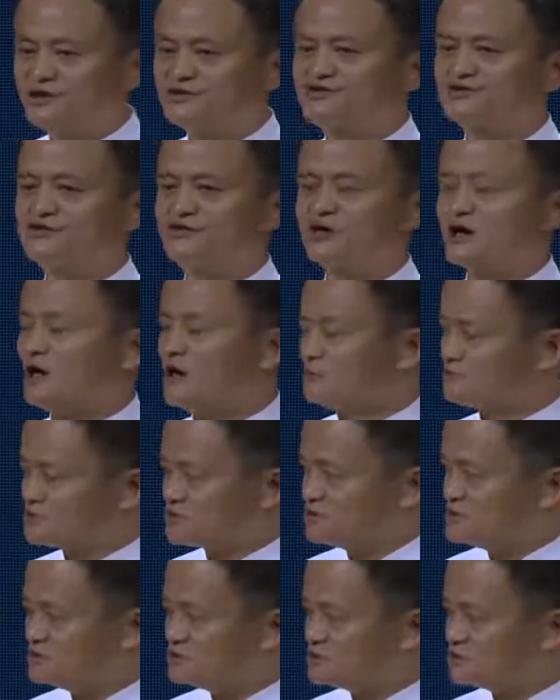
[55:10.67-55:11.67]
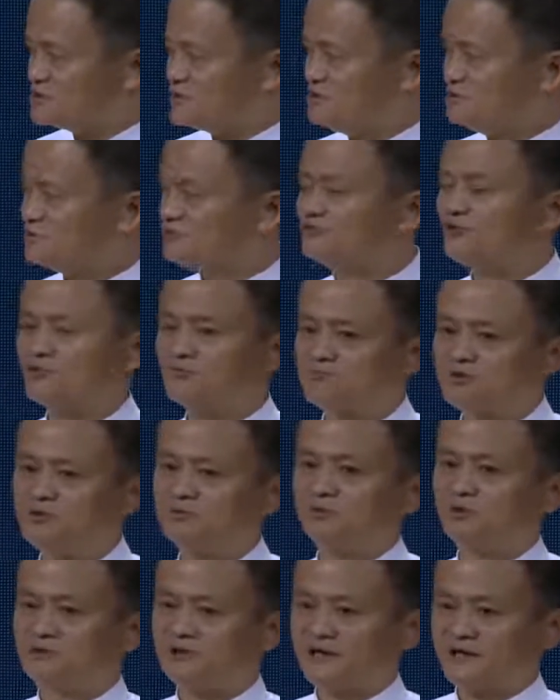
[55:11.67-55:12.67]
is the opportunity for
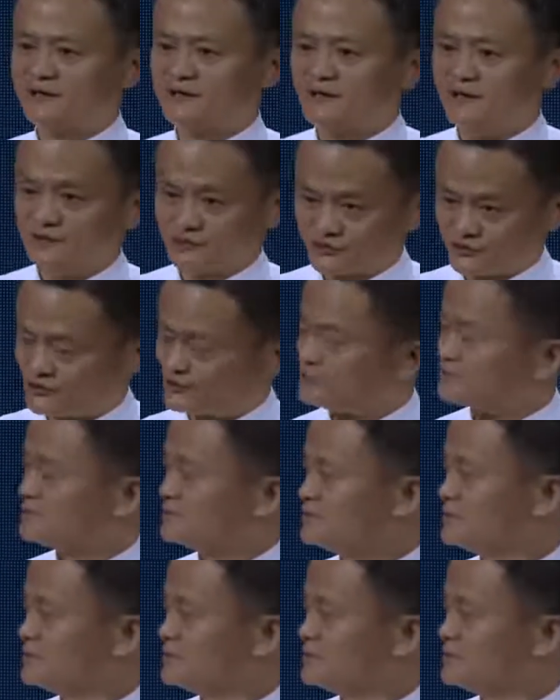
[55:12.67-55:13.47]
people like us.